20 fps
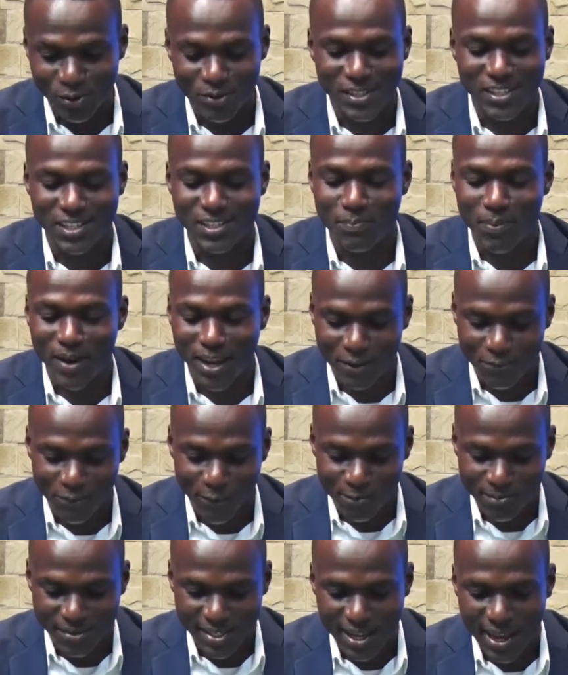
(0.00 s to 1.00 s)
on these
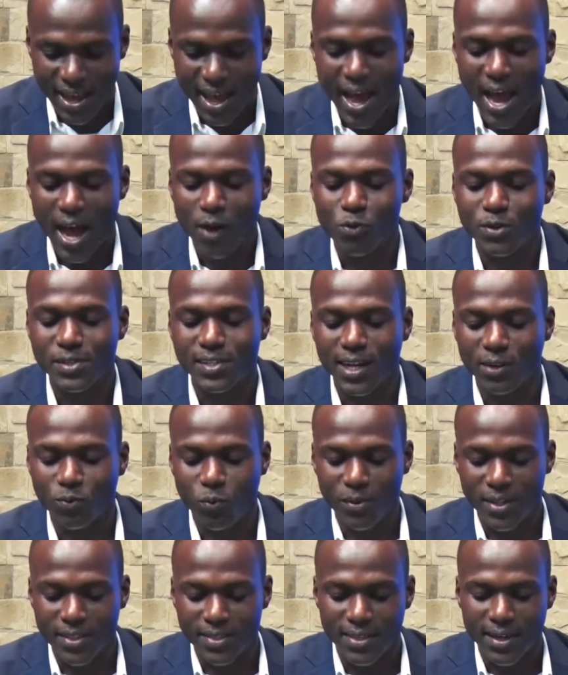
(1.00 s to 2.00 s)
platforms. And we'll start
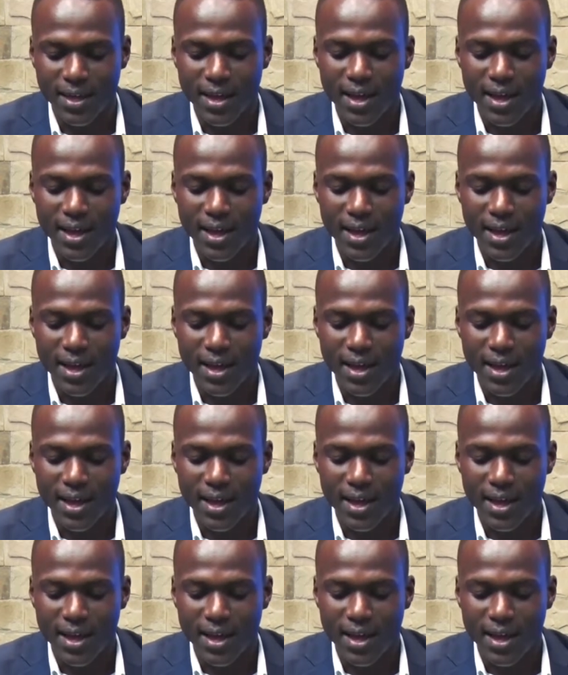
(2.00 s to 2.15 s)
with